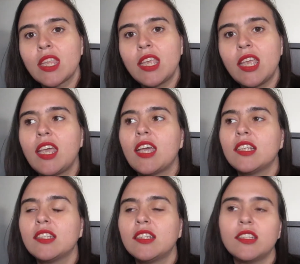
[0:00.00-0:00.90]

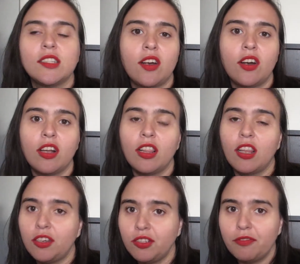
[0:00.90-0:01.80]
And there are a
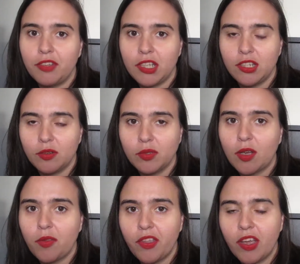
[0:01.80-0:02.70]
lot of videos
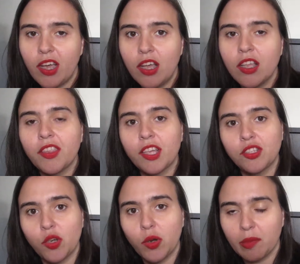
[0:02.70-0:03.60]
out there that
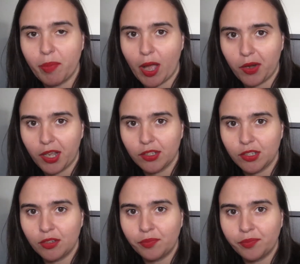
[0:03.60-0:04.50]
talk about it.
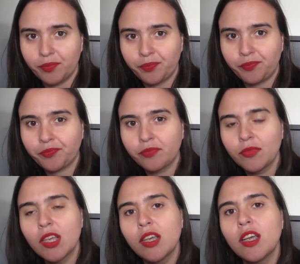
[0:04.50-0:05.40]

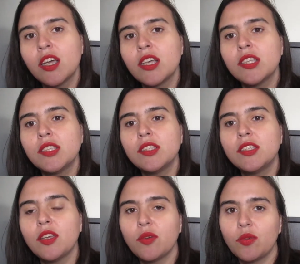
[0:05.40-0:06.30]

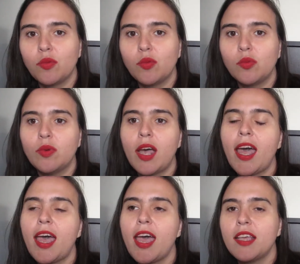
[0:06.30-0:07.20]
So,
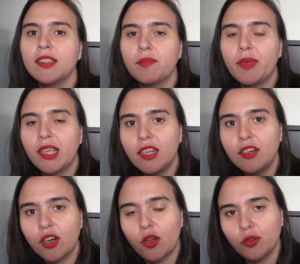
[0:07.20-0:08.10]
as a
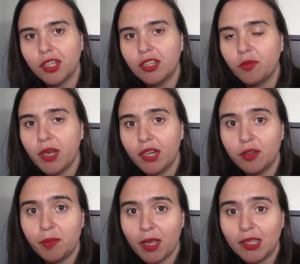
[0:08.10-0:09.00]
beginner content creator
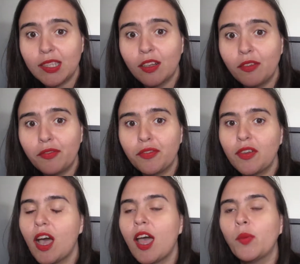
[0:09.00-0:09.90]
myself,
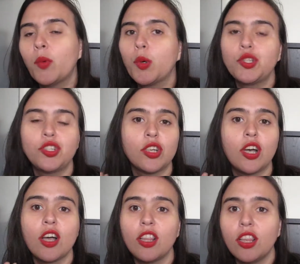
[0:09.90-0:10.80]
I've watched
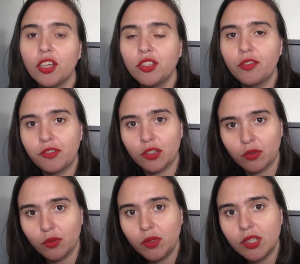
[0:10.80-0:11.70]
a lot of
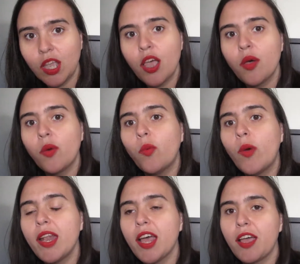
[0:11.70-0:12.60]
those
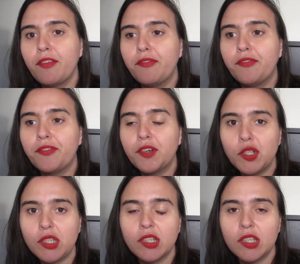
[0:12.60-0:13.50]
when I
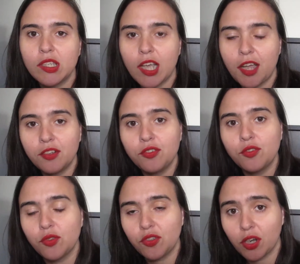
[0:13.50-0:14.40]
first decided
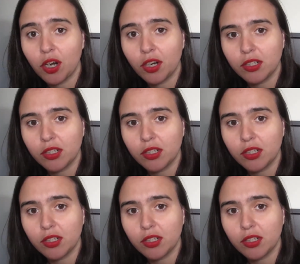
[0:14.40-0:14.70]
to start.